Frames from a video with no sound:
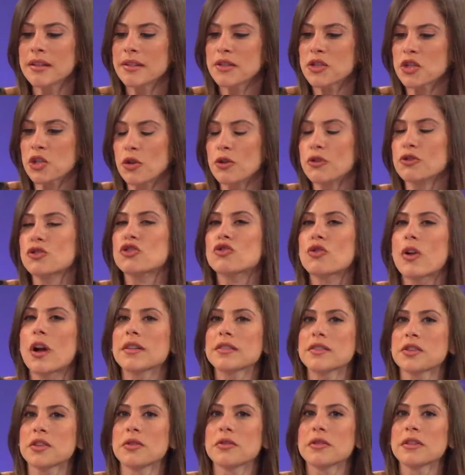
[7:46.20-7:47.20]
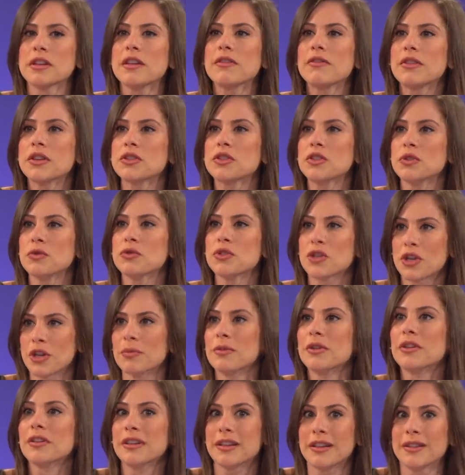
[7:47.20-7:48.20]
certain drugs that are given to
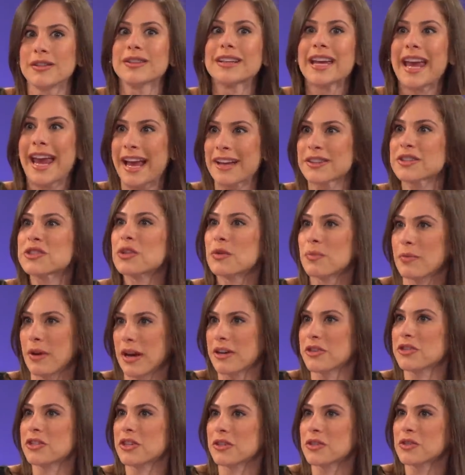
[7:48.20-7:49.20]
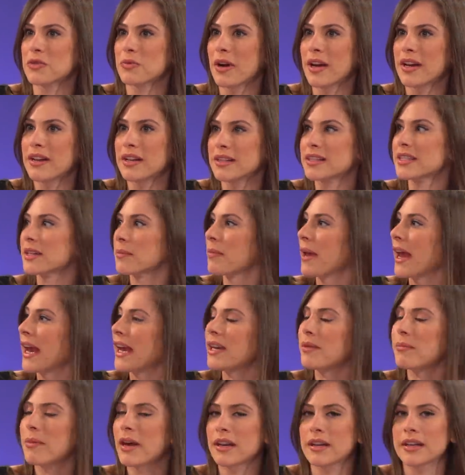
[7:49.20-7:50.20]
terminally ill cancer patients, right? It's a
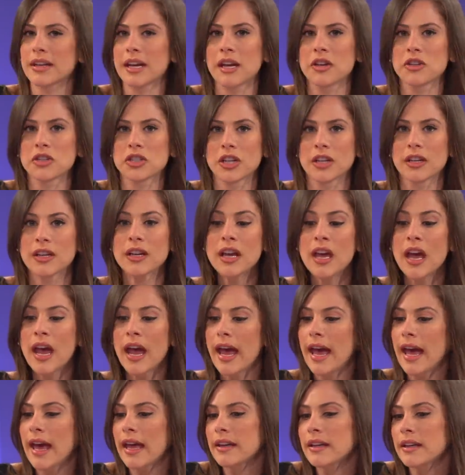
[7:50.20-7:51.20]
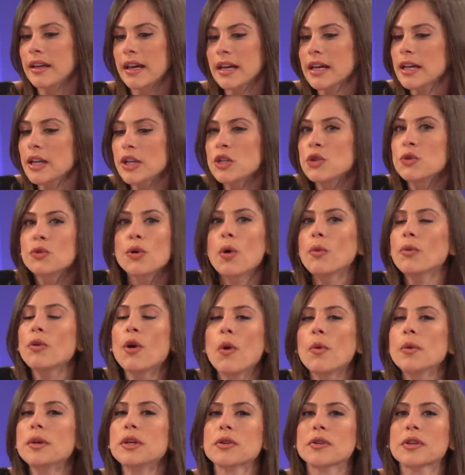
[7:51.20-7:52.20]
pain medication. And you don't
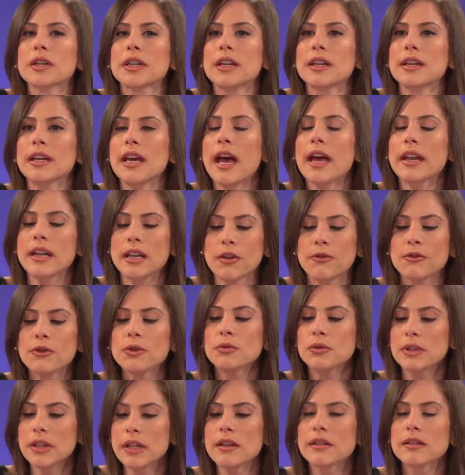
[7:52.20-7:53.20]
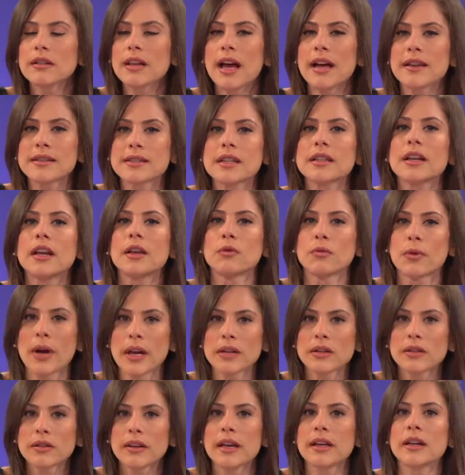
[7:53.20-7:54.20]
know what you're gonna get. If you legalize it and
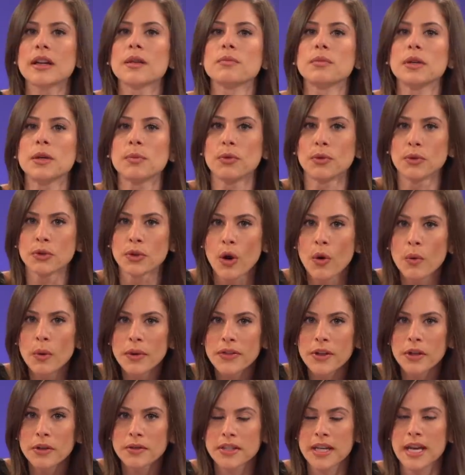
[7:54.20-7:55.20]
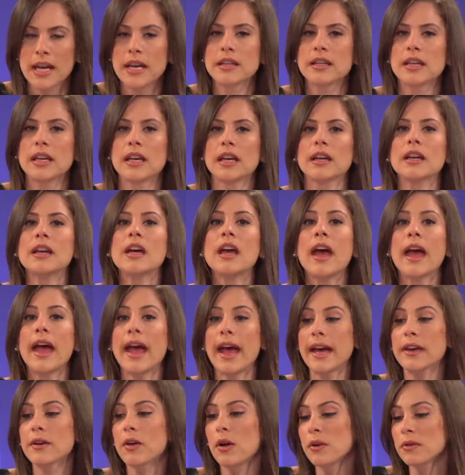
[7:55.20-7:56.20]
regulate it, people know what they're taking.
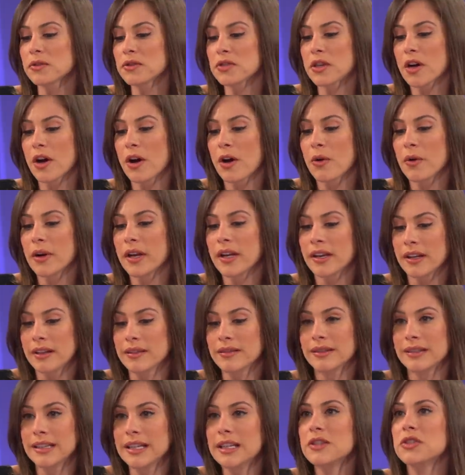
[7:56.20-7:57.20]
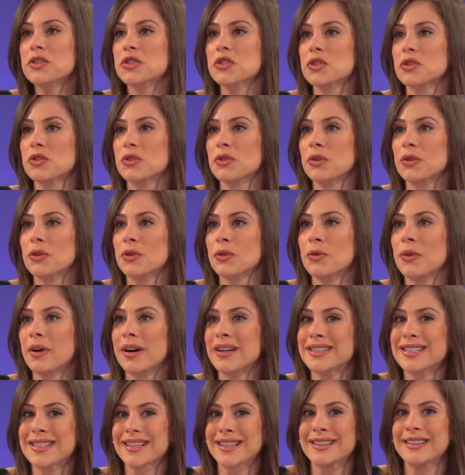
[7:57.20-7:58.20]
And also, it leads to
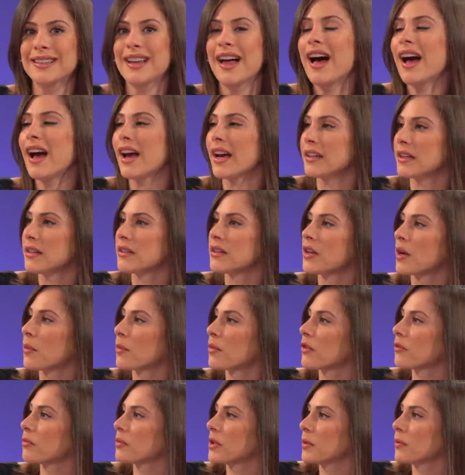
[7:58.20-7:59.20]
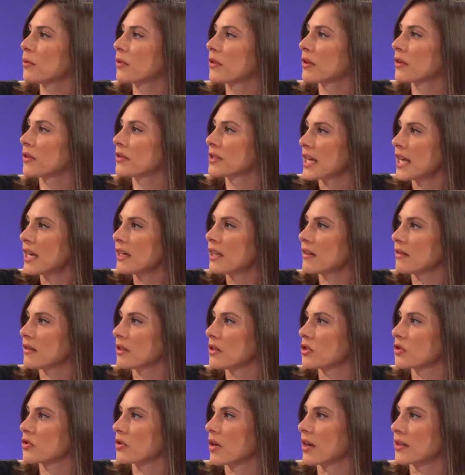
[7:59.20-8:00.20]
a decline in the number of people that are taking
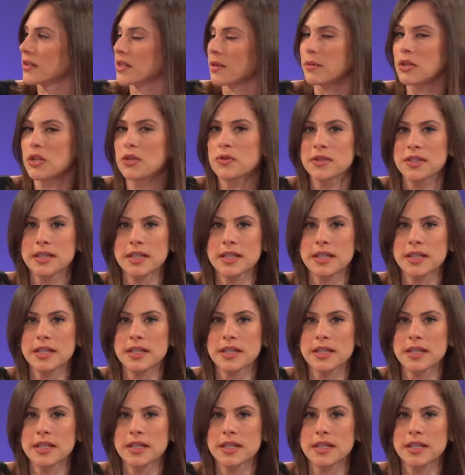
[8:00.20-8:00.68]
these drugs. I mean, you